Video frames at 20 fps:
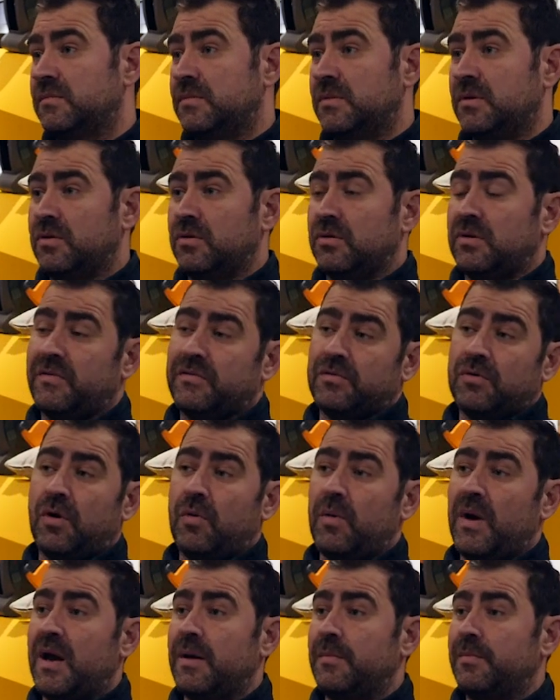You're going to have to go
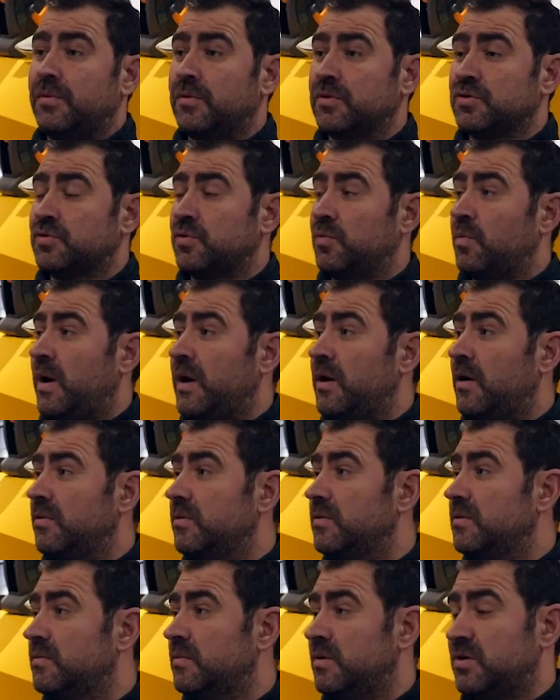away and put some weight
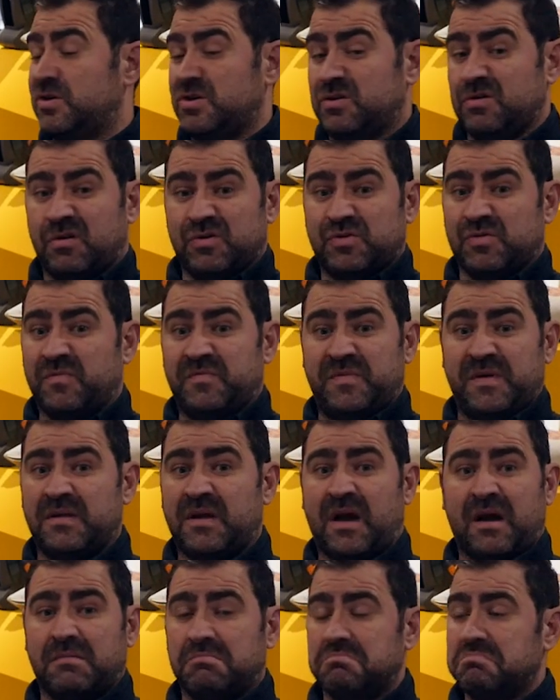on, which is not something
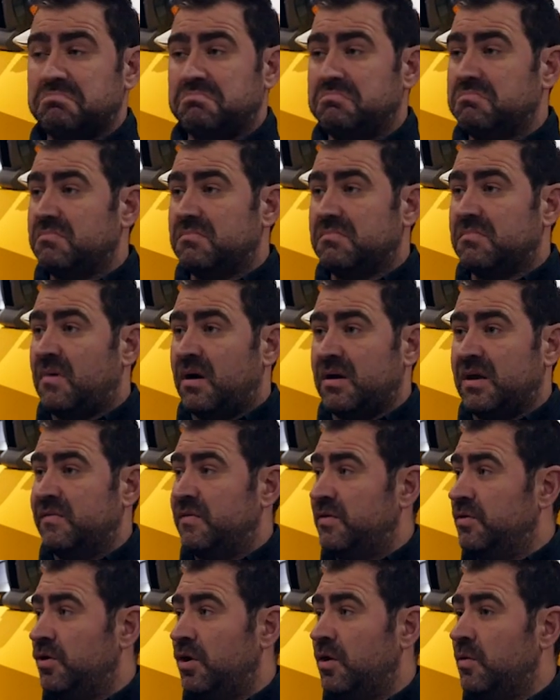that I
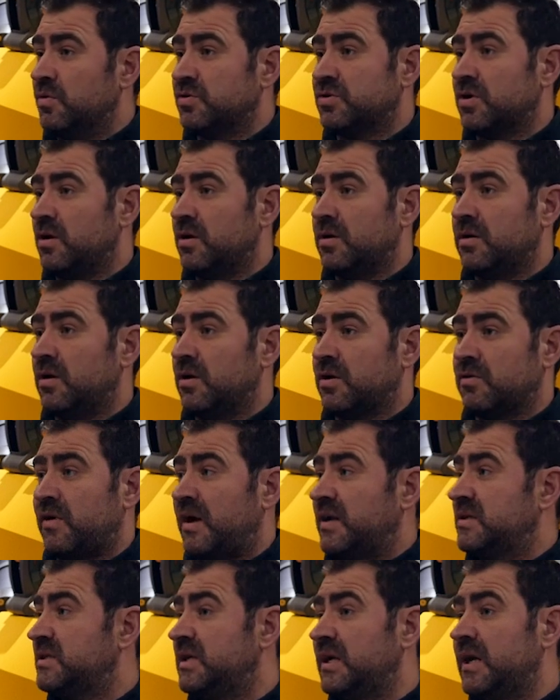even knew was a
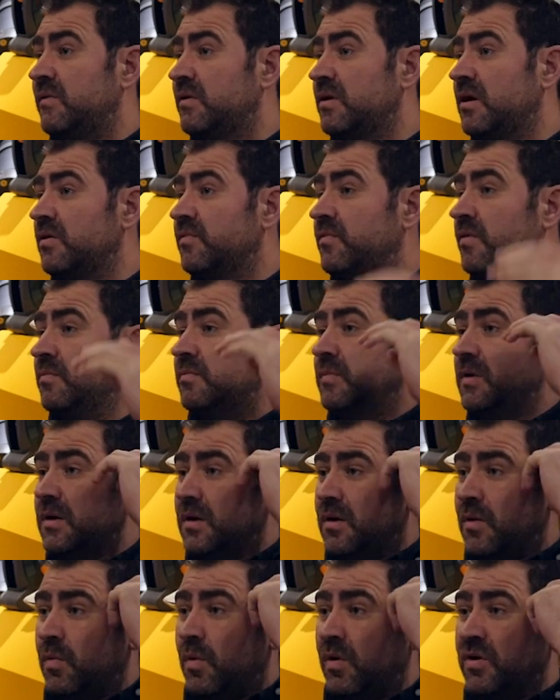criteria from
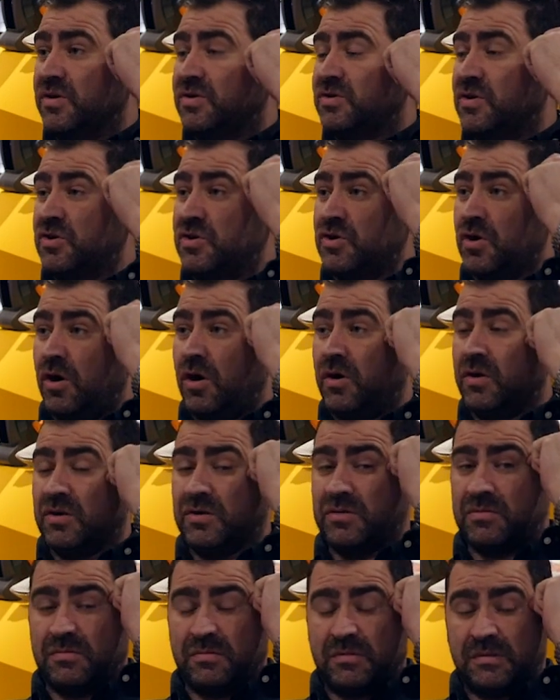wanting to
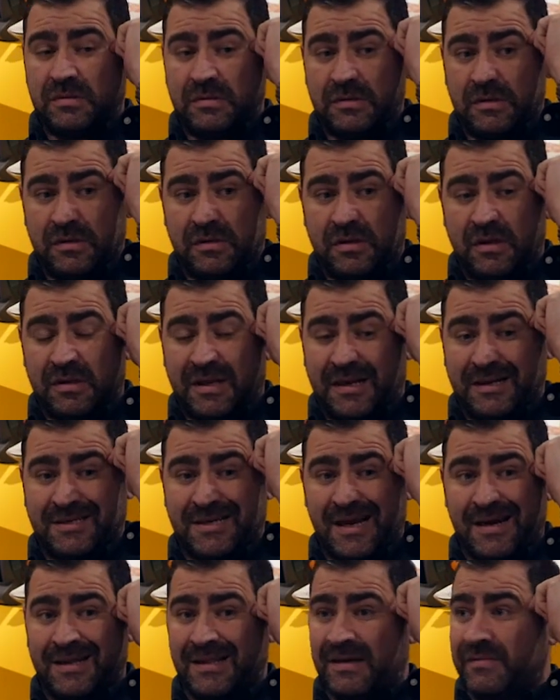join at like
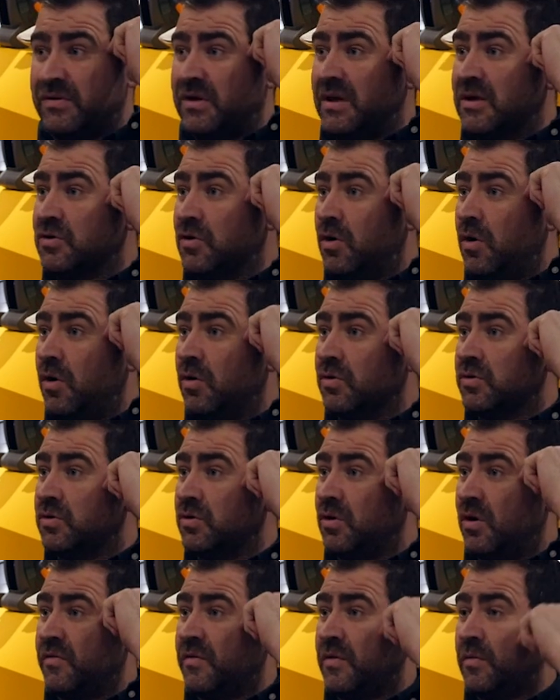10, 11 years old.
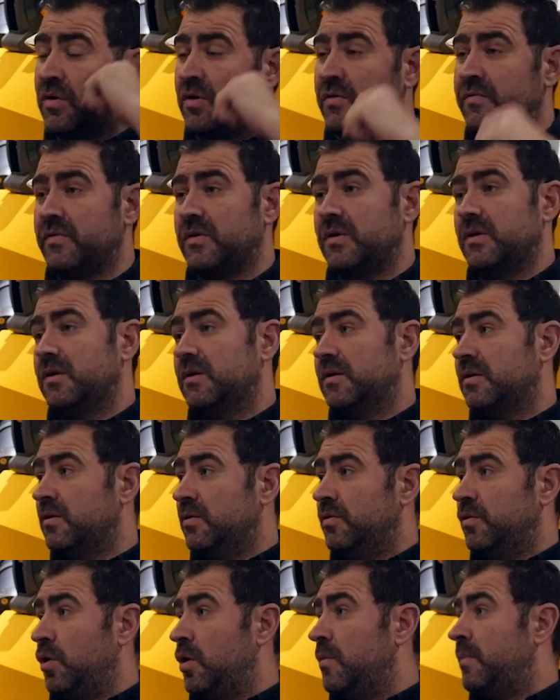If I would have
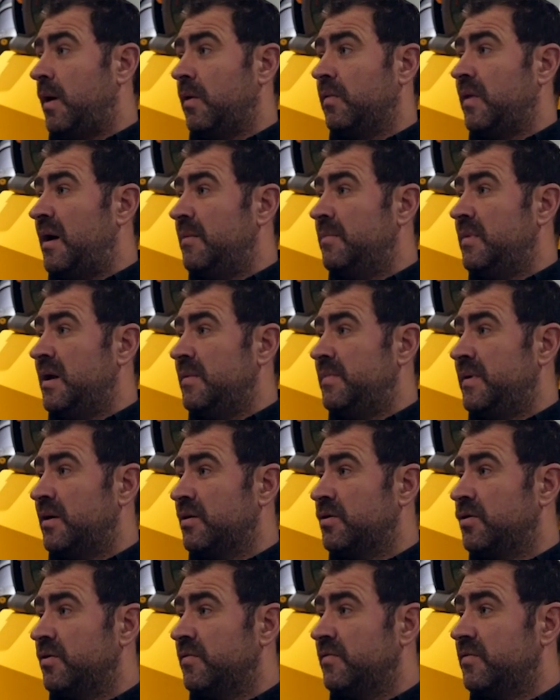knew about that, maybe I
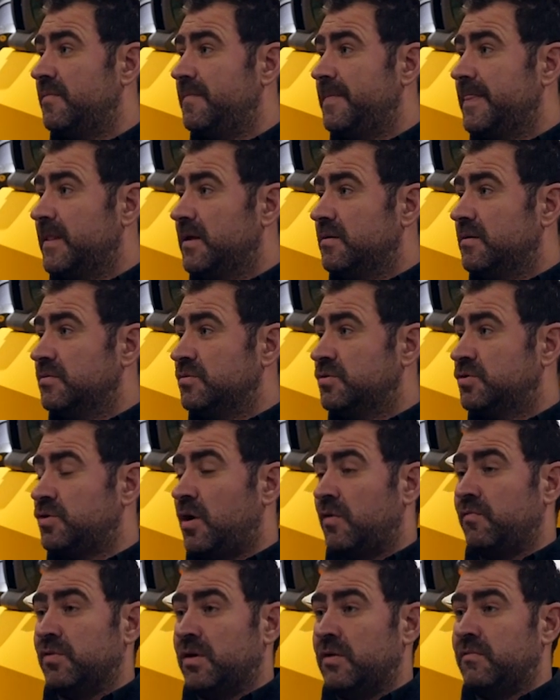could have
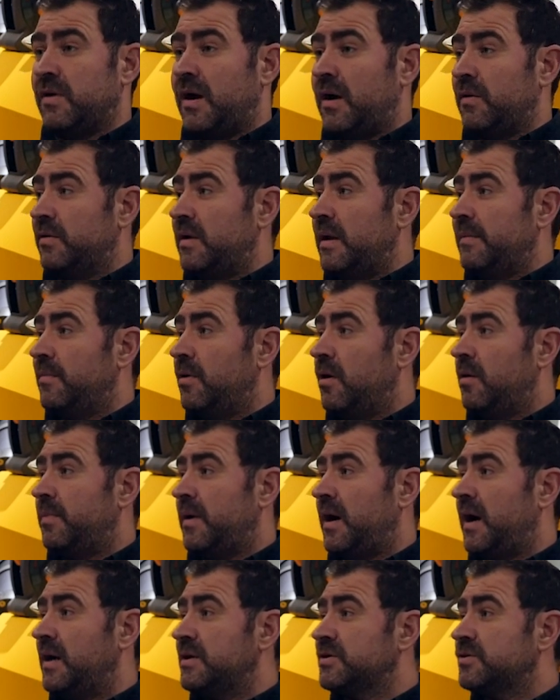stopped running around and ate more
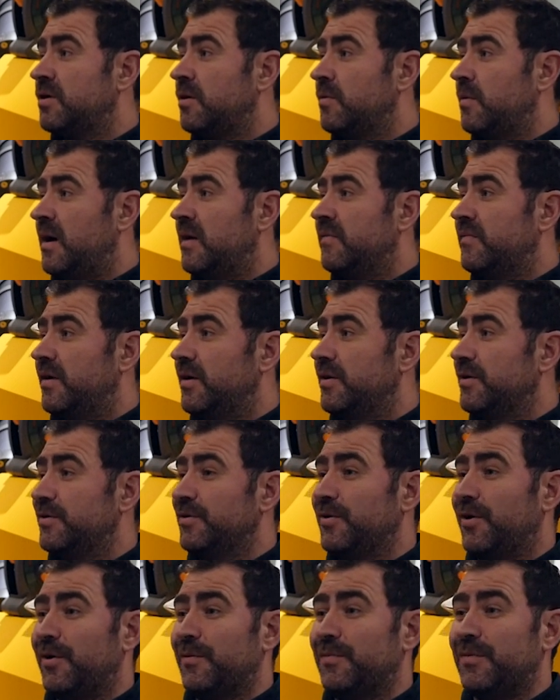pies or whatever.
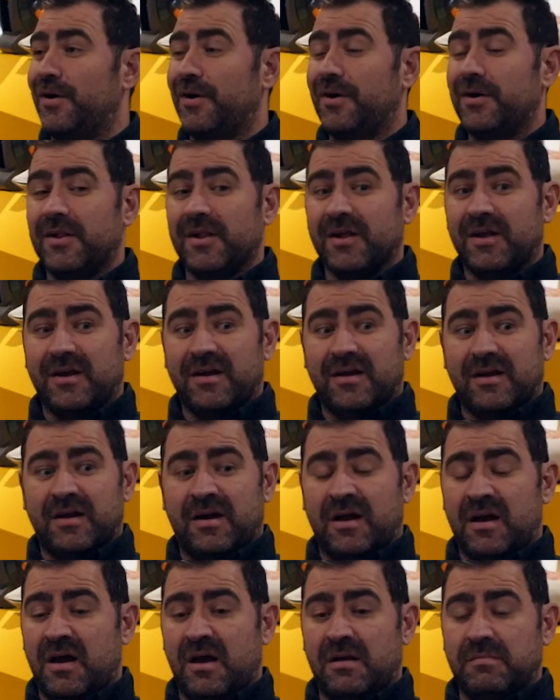
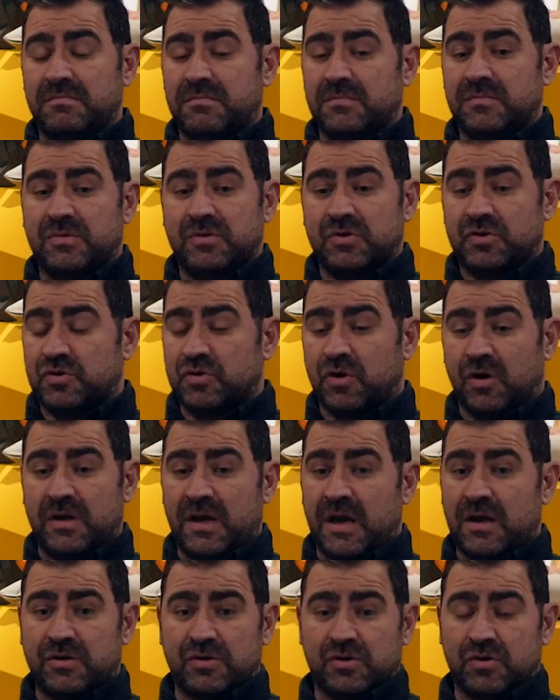But, so
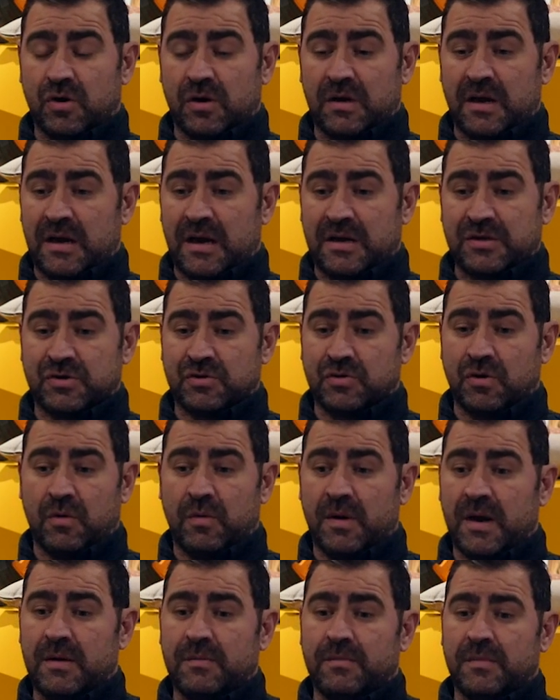I had to go
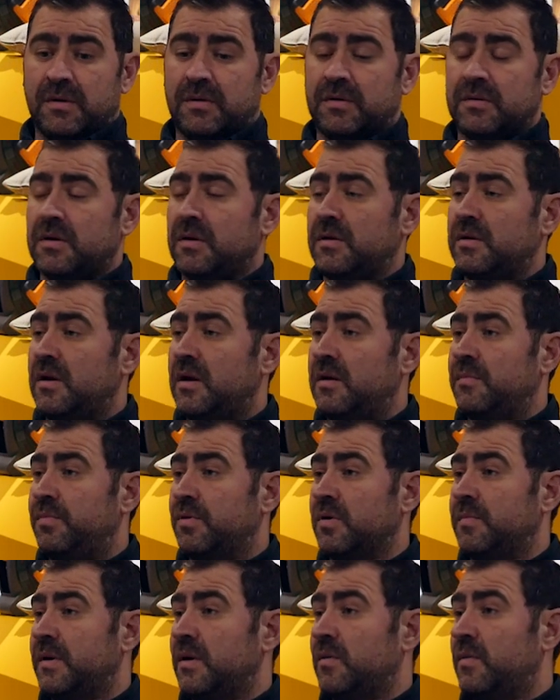away and
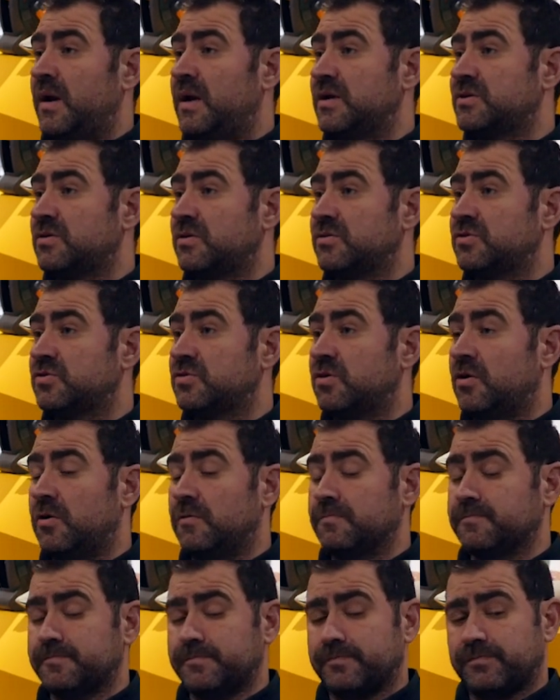put a bit of weight on.
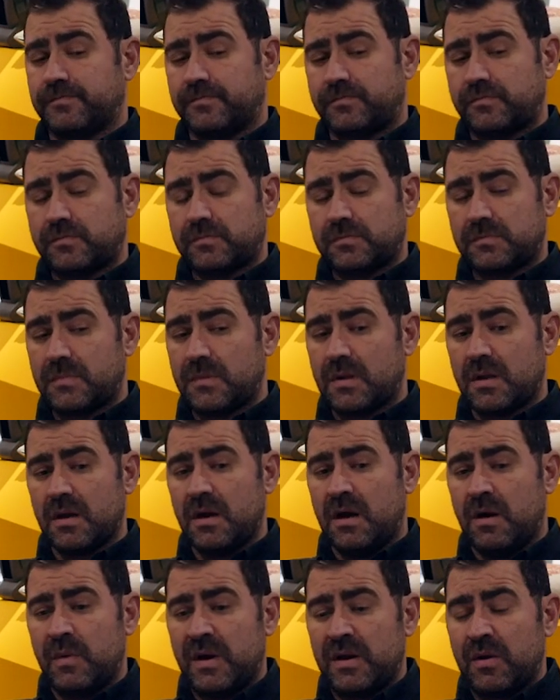So
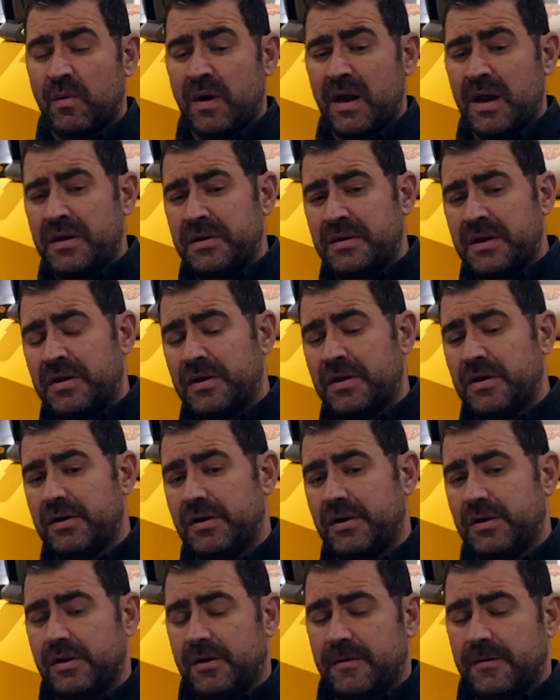I went away and did a